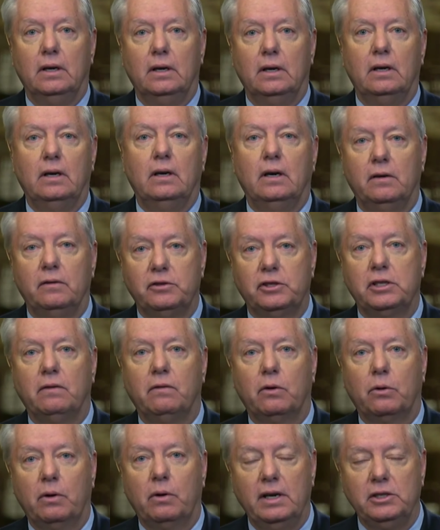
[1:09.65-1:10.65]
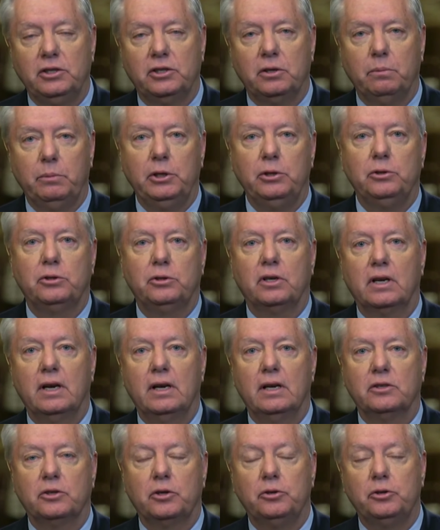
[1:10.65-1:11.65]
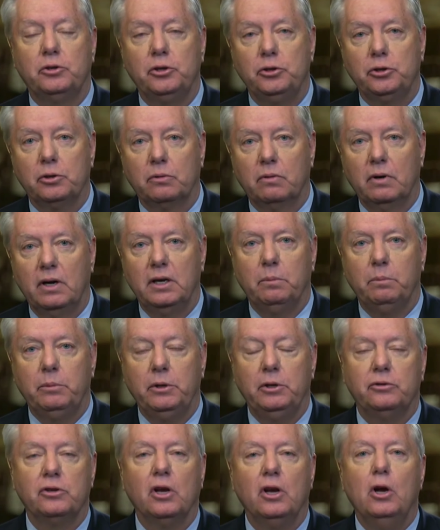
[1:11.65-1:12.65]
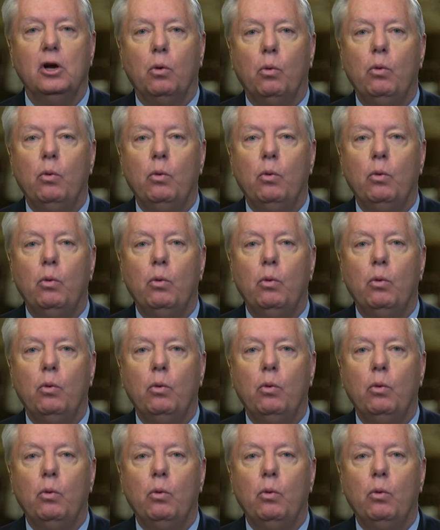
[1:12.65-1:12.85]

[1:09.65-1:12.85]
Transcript: of civil rights abuse or constitutional right abuse.